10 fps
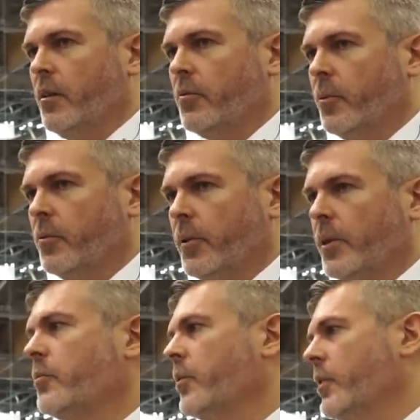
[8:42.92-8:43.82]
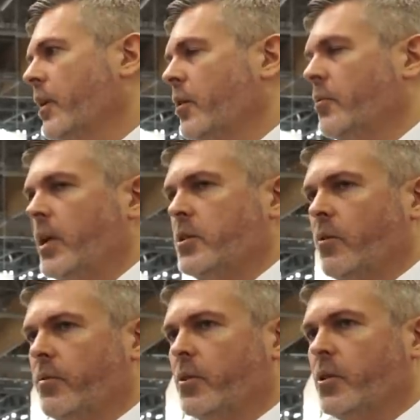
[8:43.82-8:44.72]
fulfilled with the integration
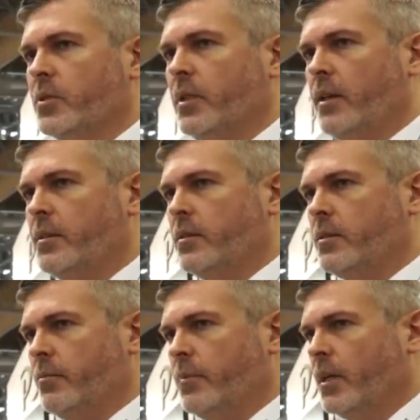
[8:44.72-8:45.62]
of a new sight system.